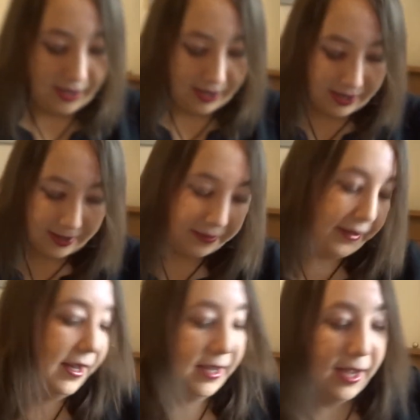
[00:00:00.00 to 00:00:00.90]
And
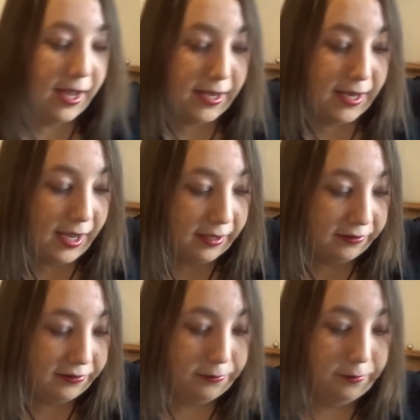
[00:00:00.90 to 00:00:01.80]
the
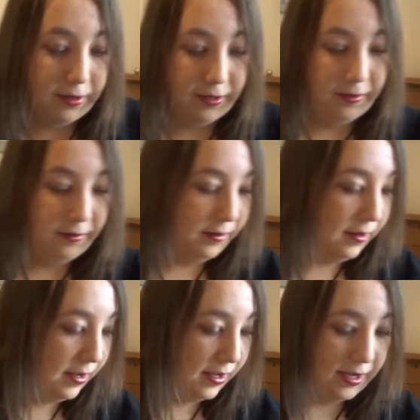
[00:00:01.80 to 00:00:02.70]
next
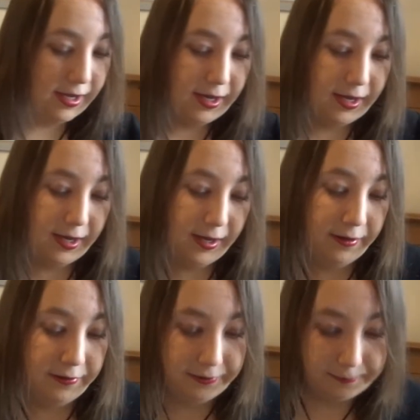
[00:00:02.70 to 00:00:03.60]
one
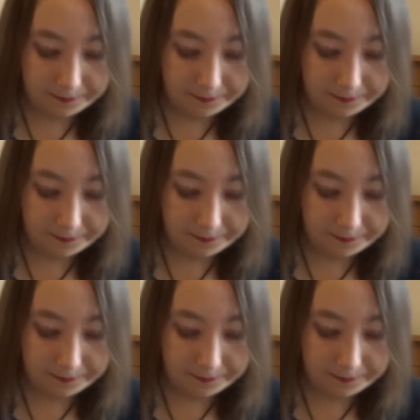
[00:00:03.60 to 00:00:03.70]
is